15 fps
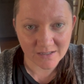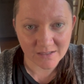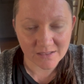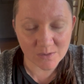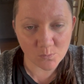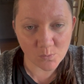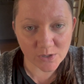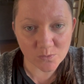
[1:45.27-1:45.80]

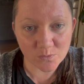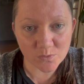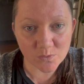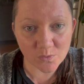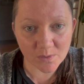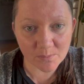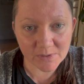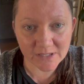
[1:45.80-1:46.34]
than what you
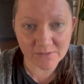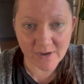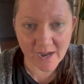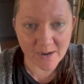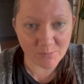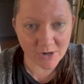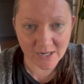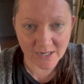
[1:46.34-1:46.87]
normally
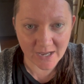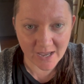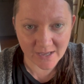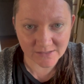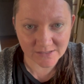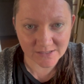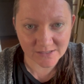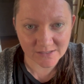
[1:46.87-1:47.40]
vibrate at.